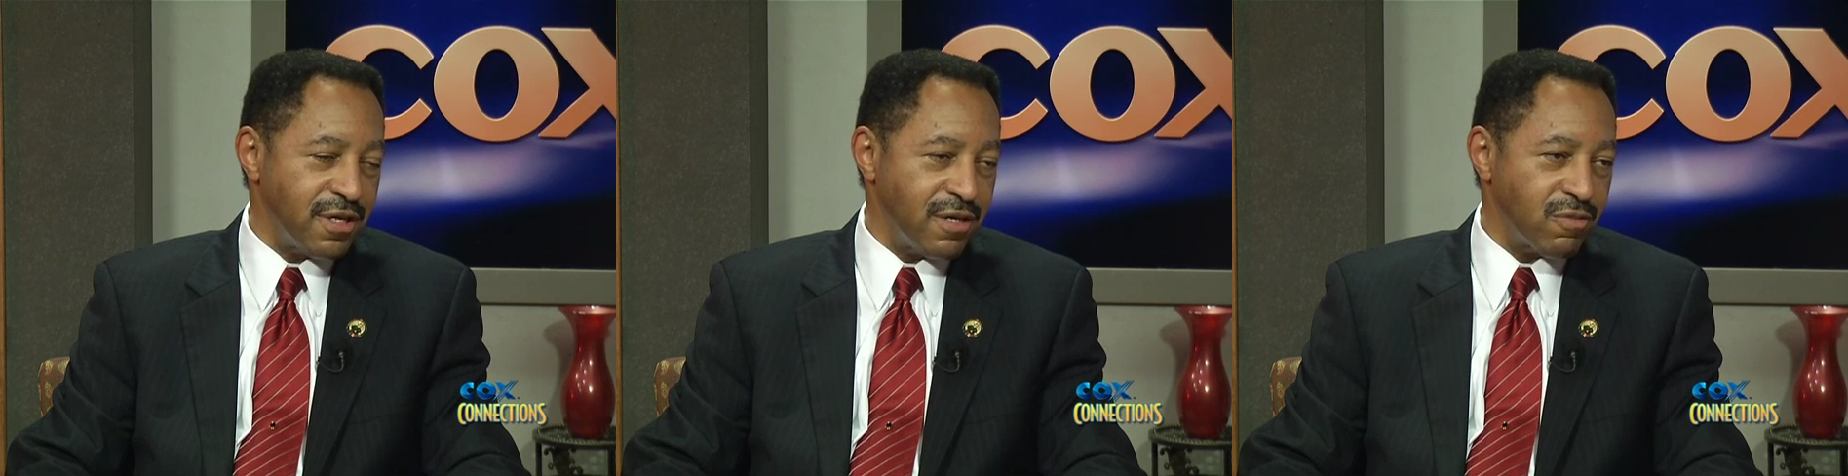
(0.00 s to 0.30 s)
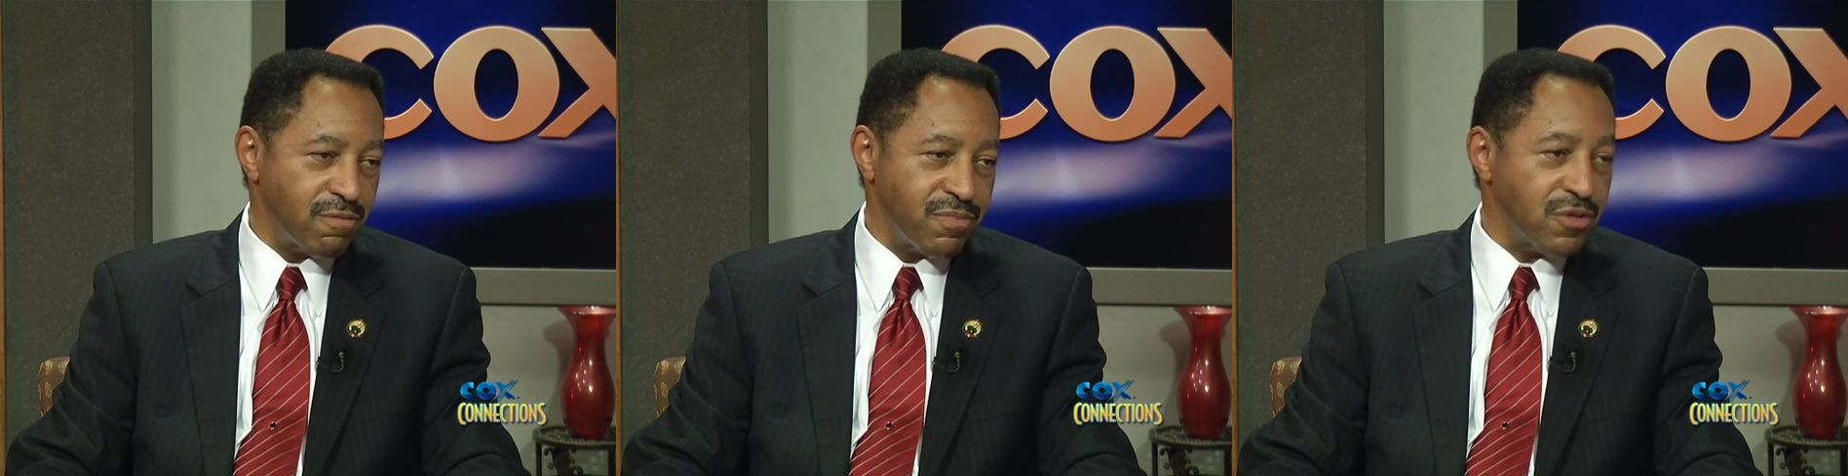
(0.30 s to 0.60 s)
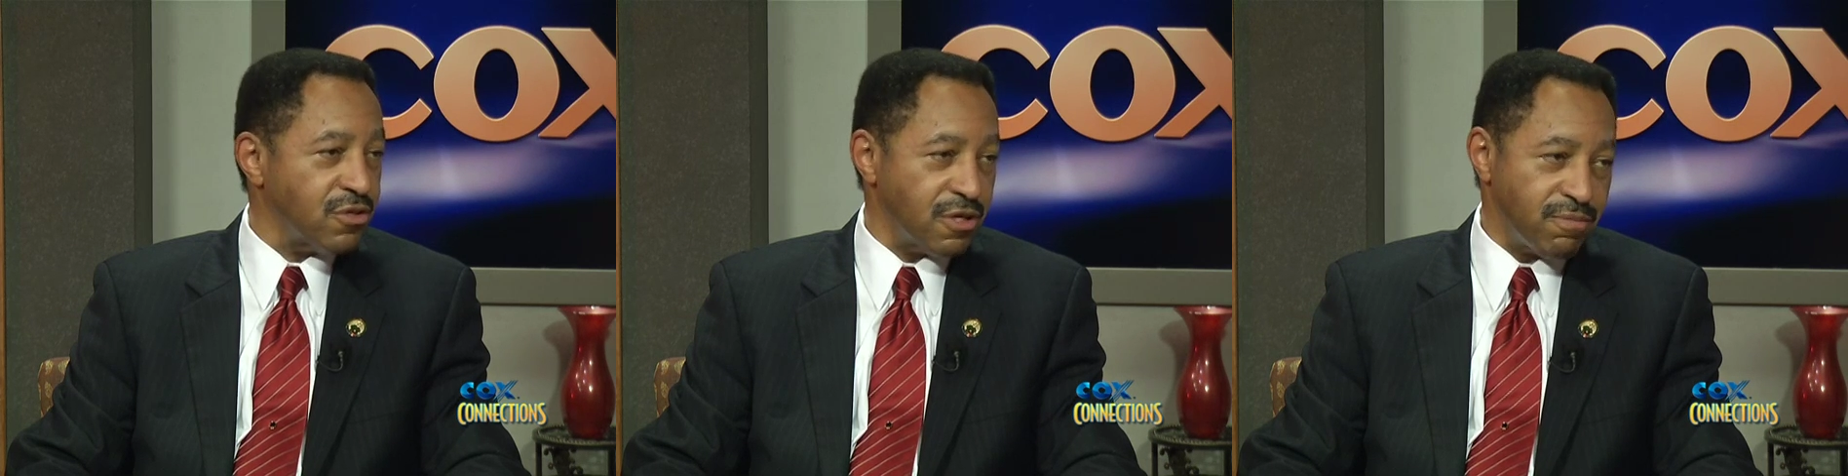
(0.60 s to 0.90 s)
and we're
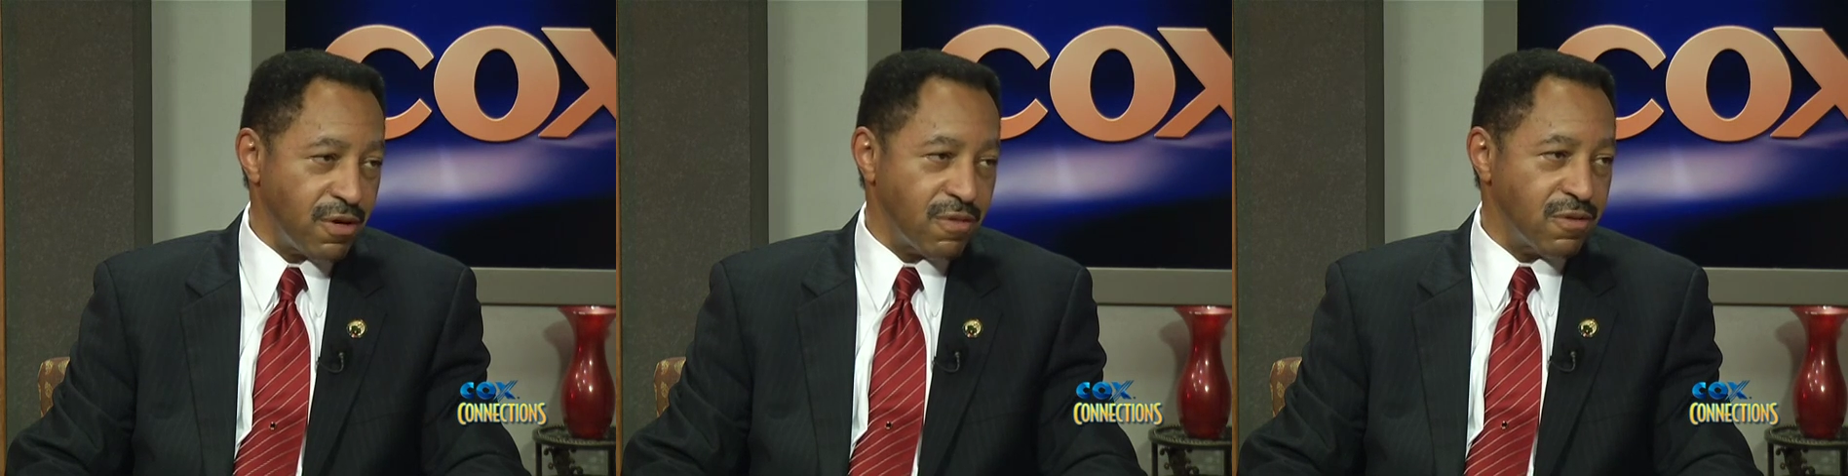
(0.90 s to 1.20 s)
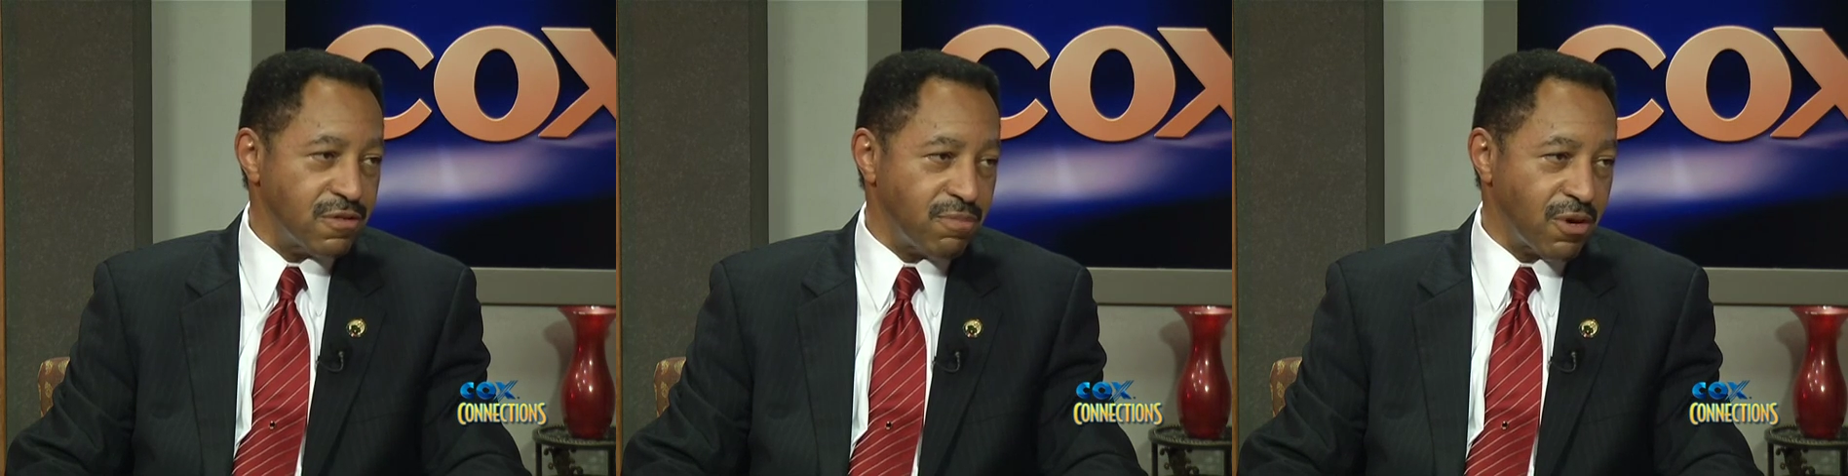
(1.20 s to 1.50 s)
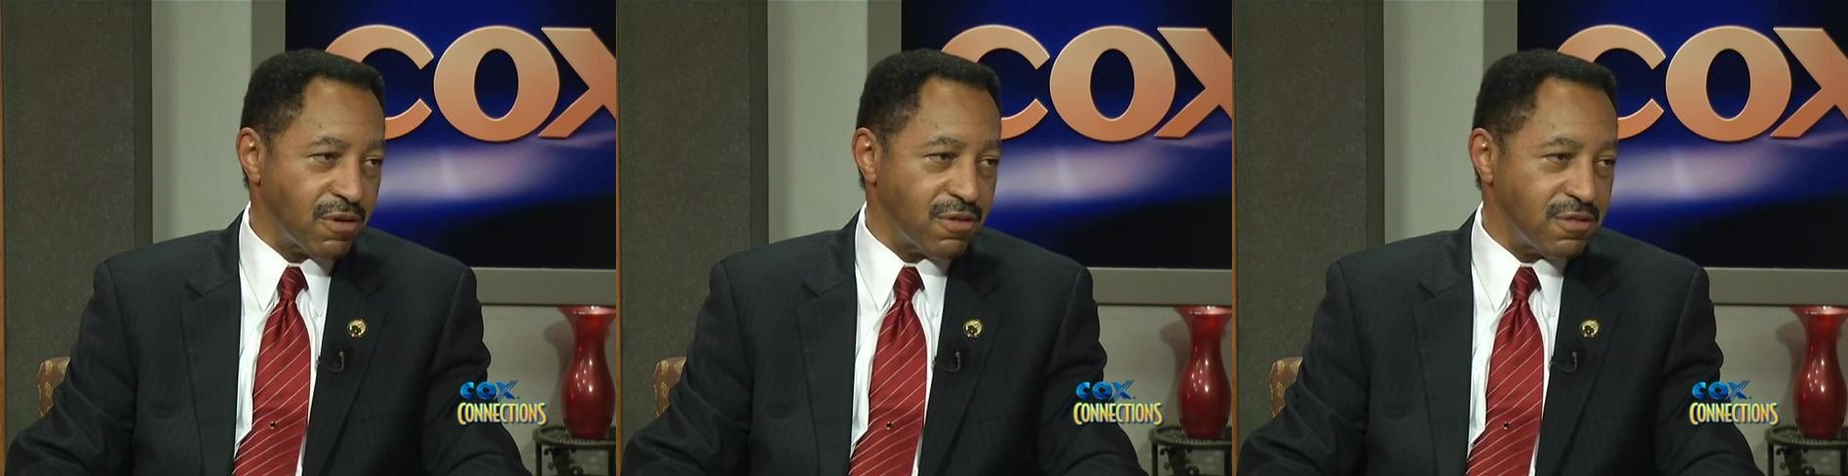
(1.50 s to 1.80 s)
building upon those
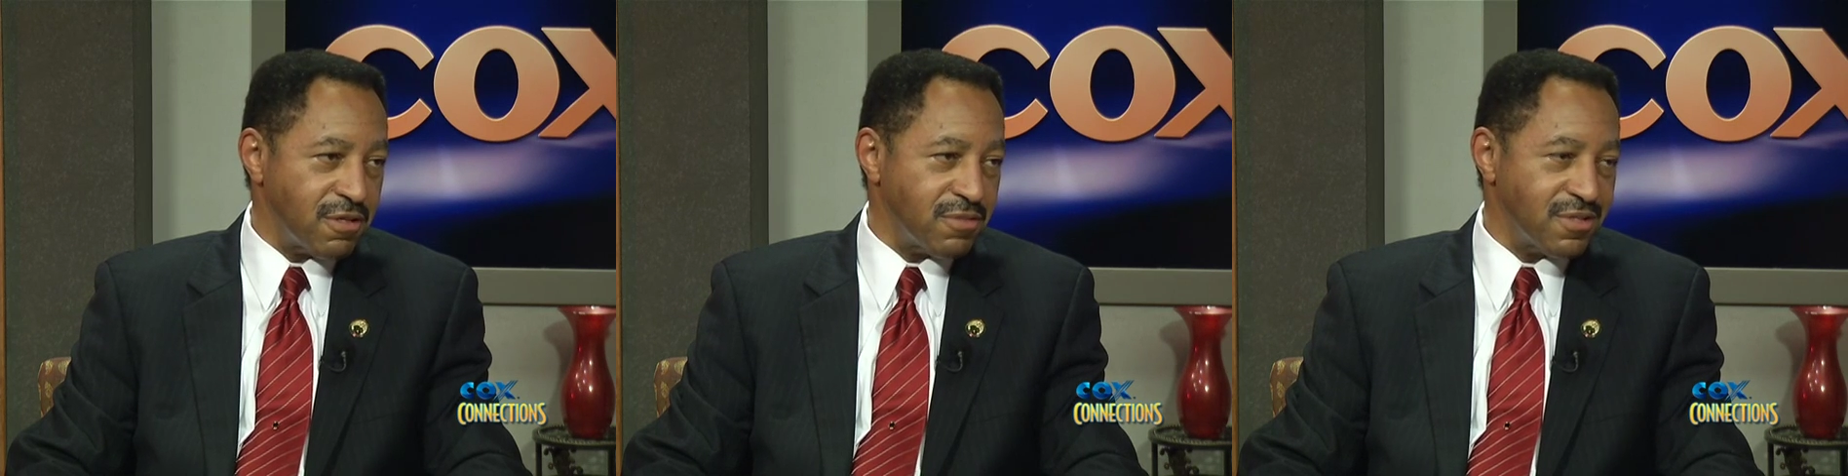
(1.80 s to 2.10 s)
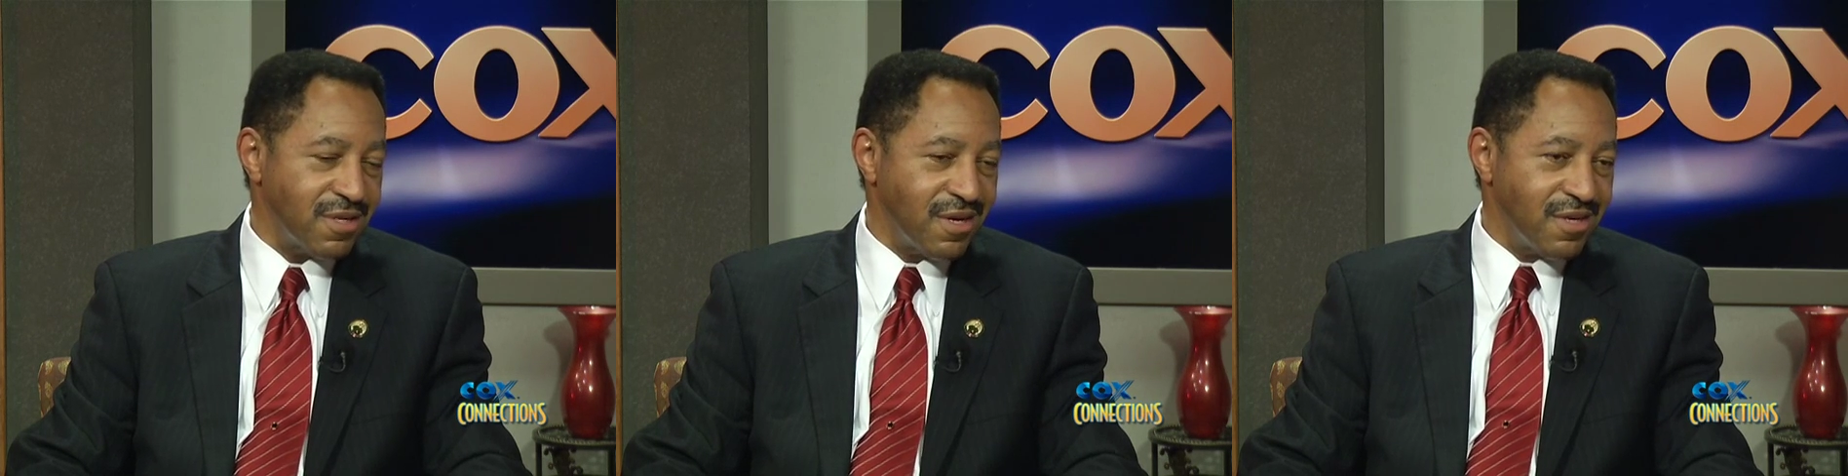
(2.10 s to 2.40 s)
partnerships.